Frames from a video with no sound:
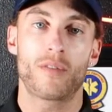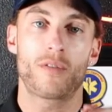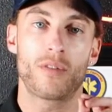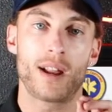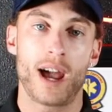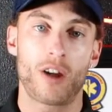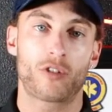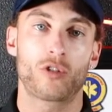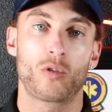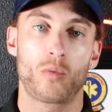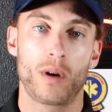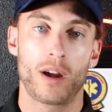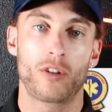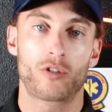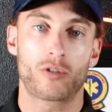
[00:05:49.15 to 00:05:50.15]
for national
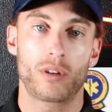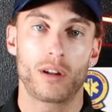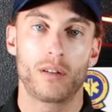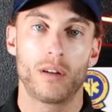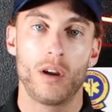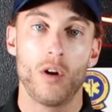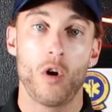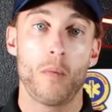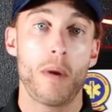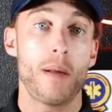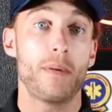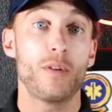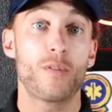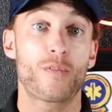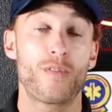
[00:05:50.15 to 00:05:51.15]
registry, or
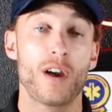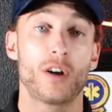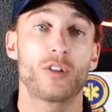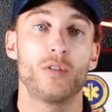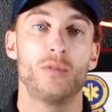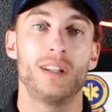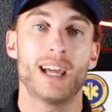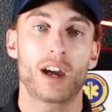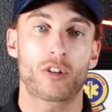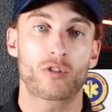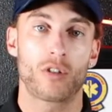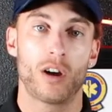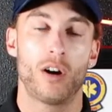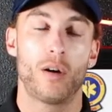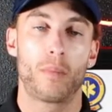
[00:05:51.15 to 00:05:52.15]
maybe you failed, you need
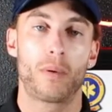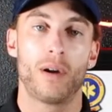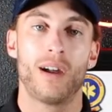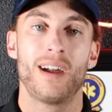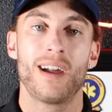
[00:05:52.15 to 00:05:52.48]
extra help.